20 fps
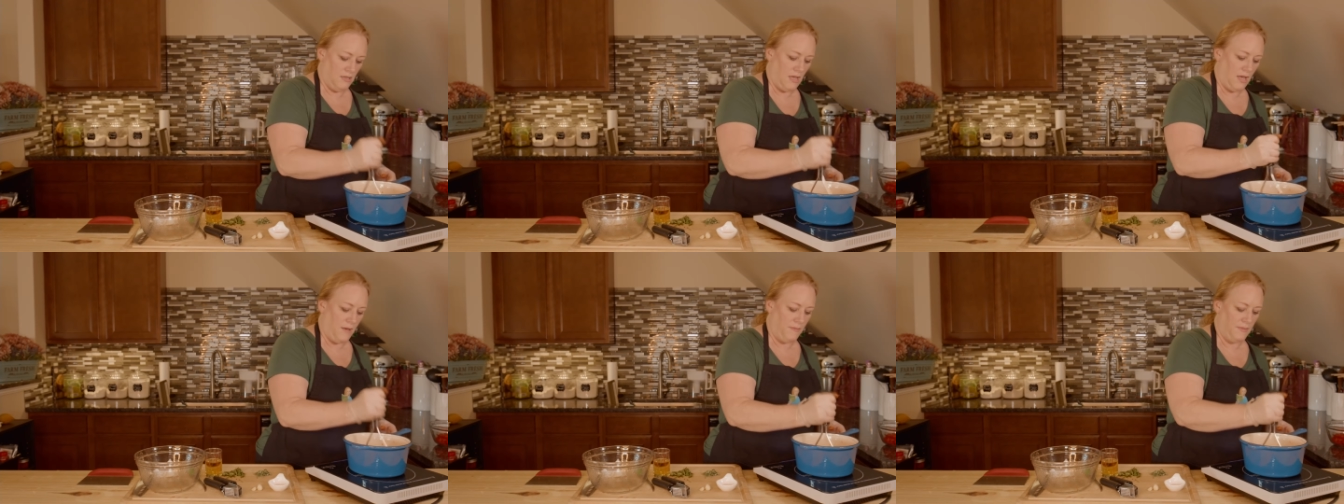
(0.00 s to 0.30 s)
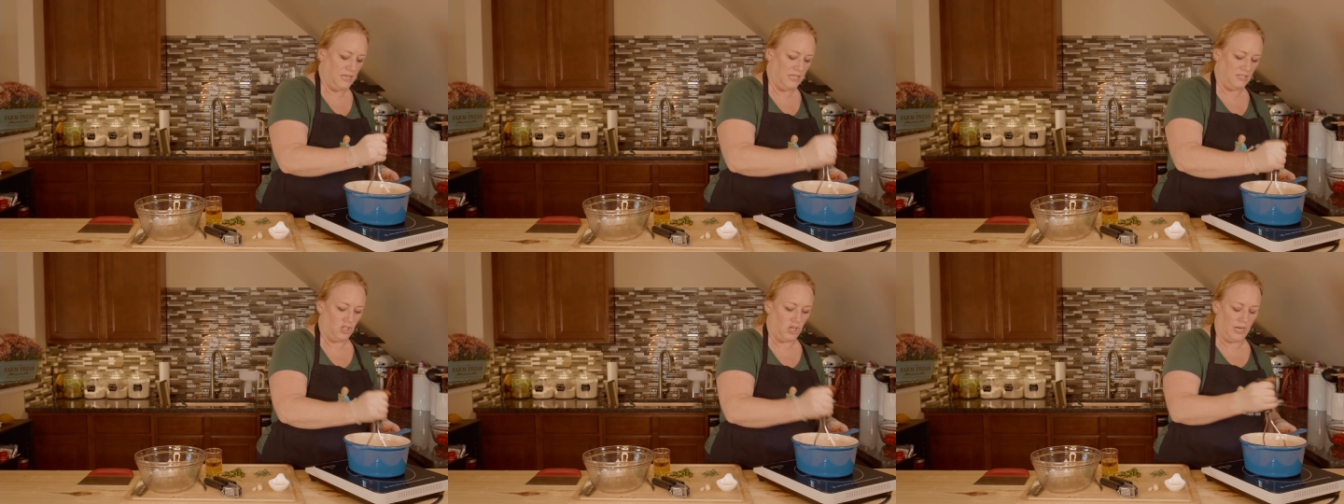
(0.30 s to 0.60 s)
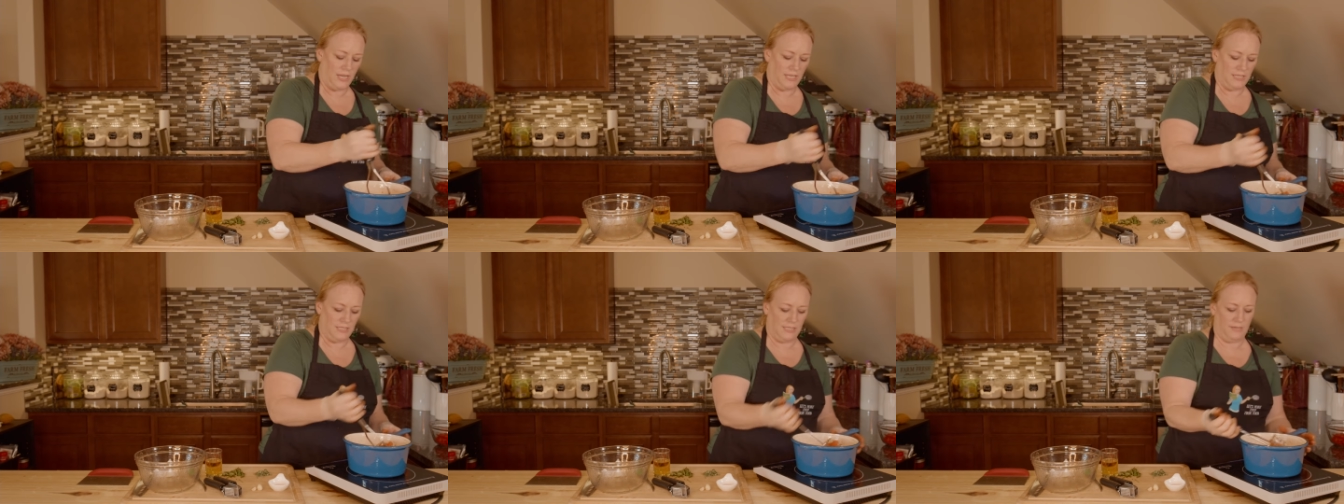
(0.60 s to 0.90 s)
I'm gonna
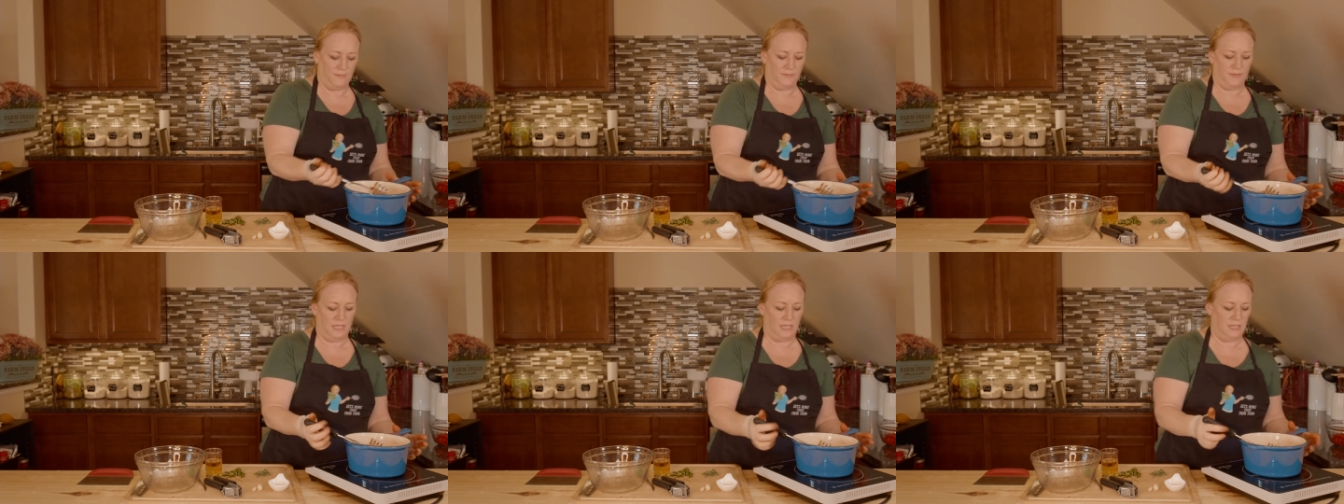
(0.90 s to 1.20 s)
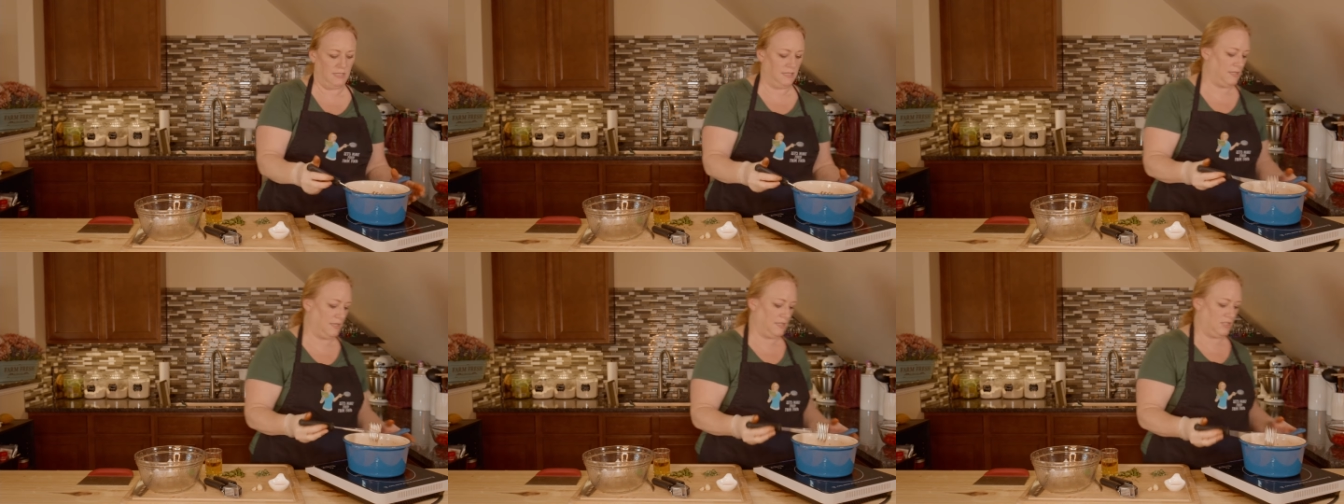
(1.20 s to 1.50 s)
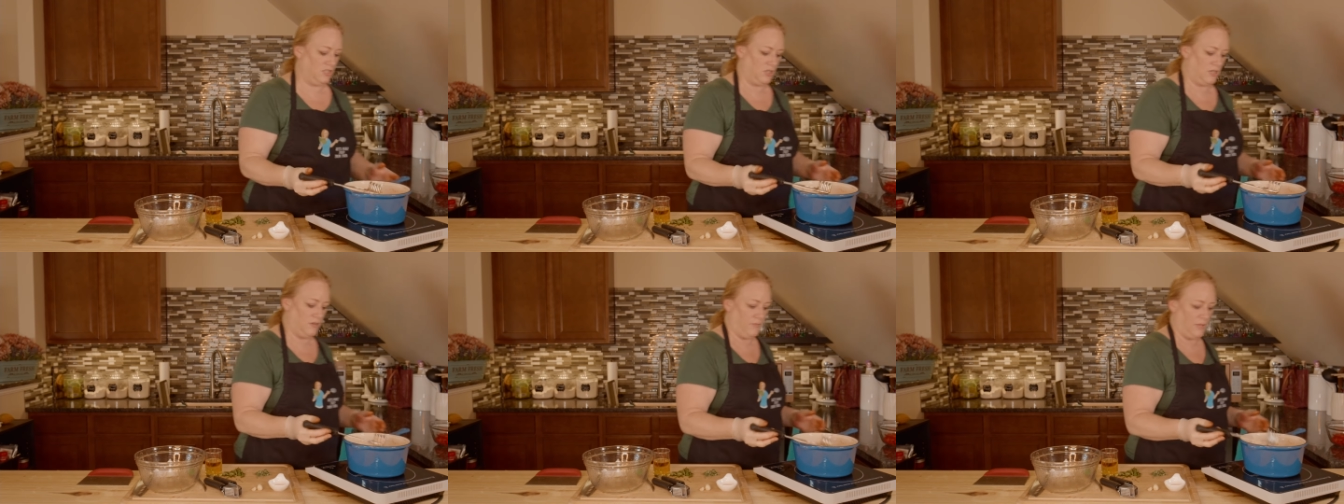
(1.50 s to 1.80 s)
try and tip this. I
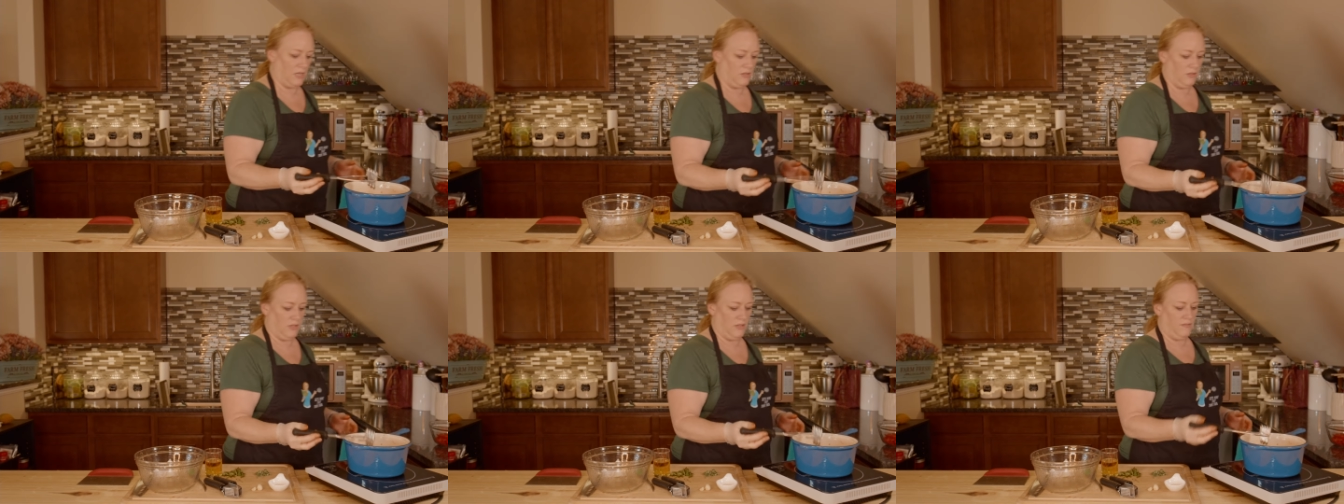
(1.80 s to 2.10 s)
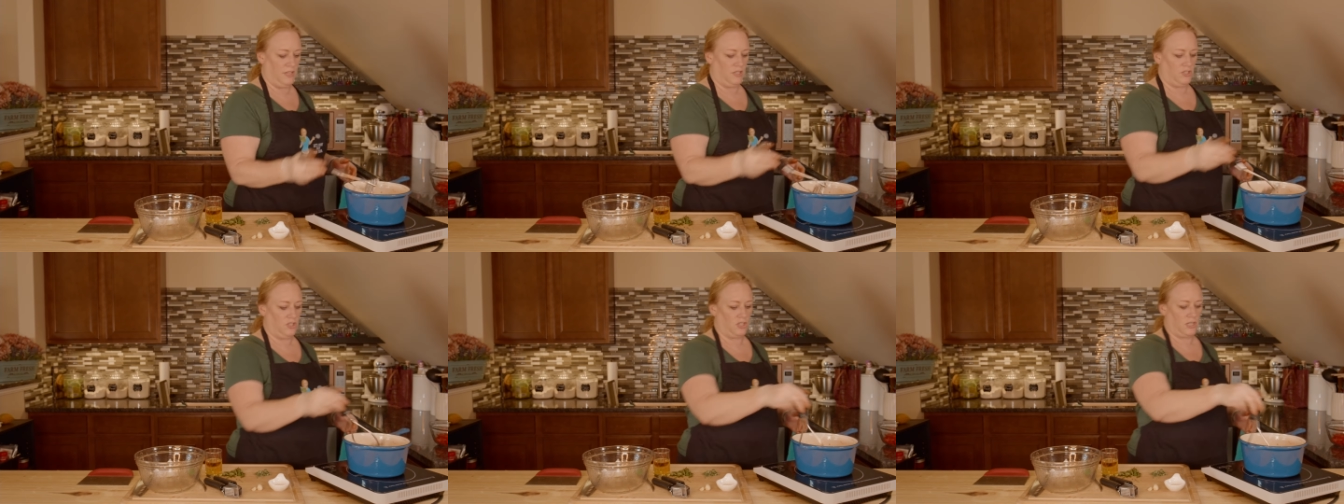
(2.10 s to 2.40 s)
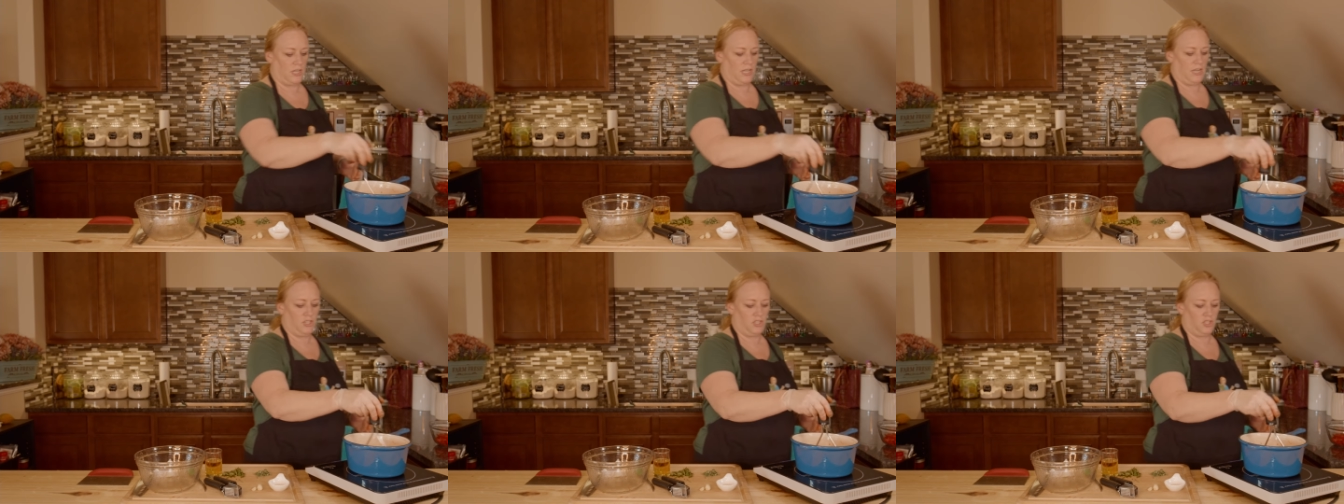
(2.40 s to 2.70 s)
should get my glove and
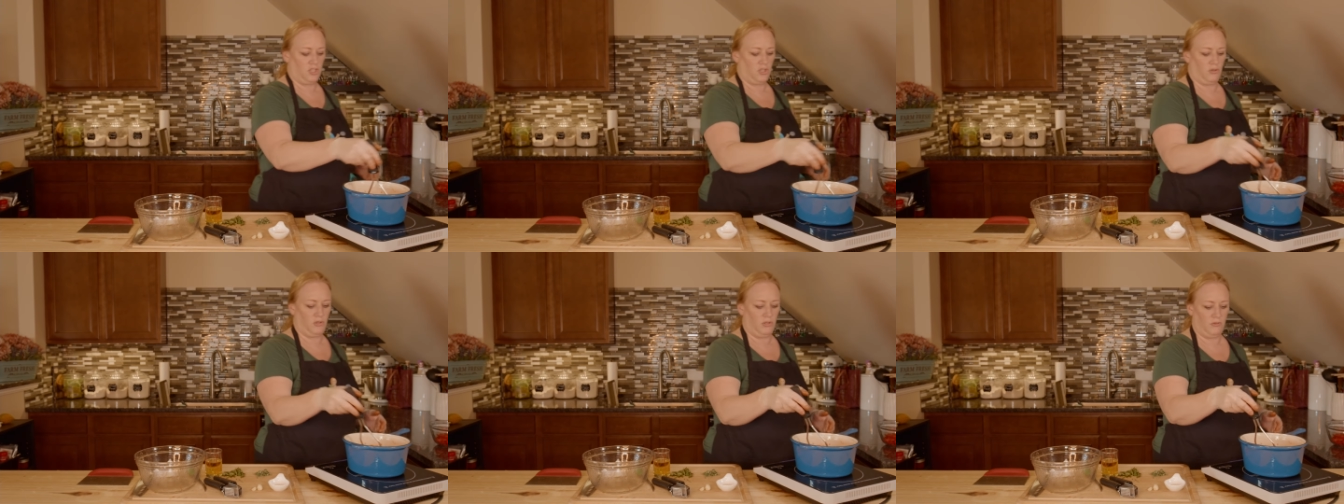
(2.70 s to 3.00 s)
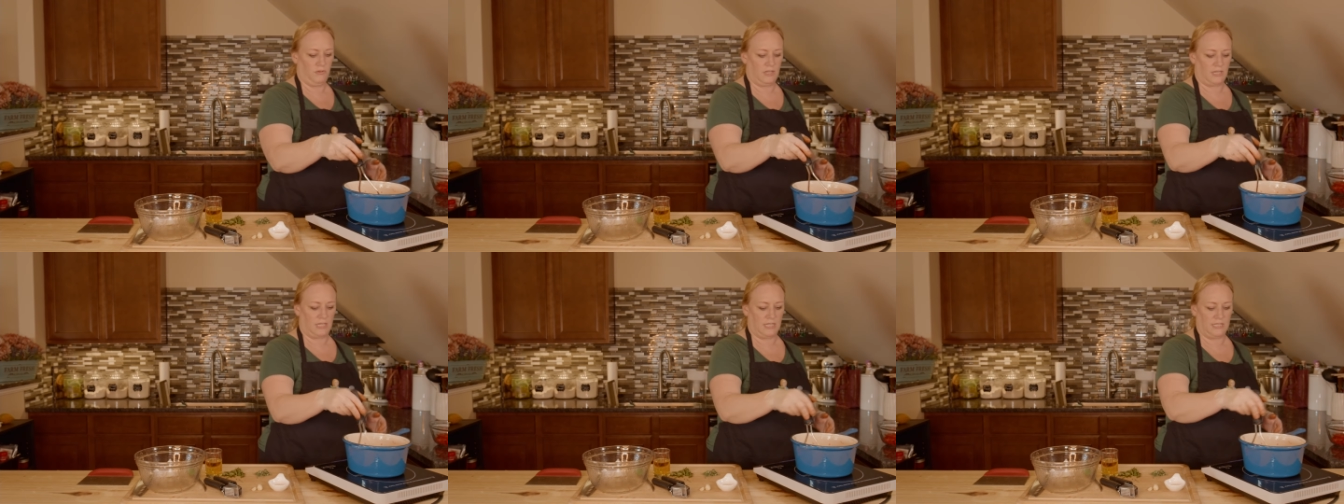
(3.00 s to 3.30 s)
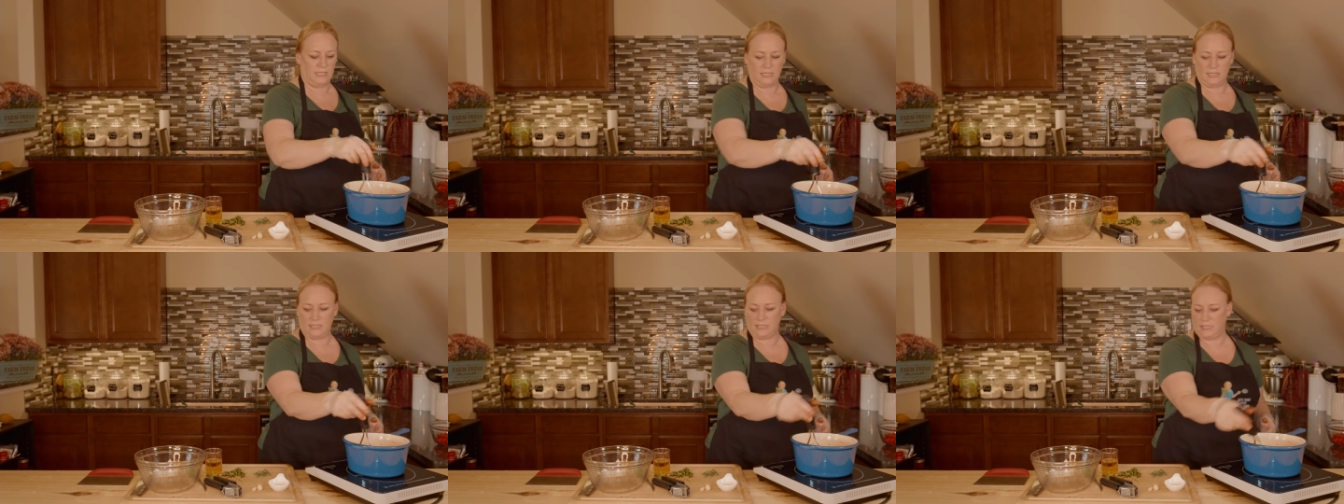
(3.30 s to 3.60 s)
kind of show you the
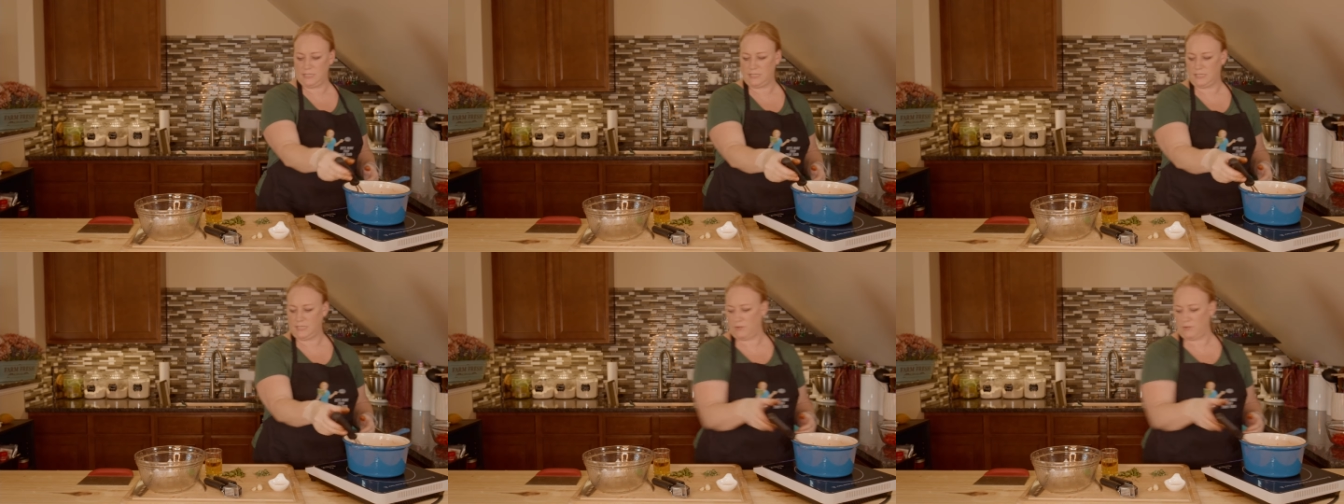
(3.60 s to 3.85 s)
consistency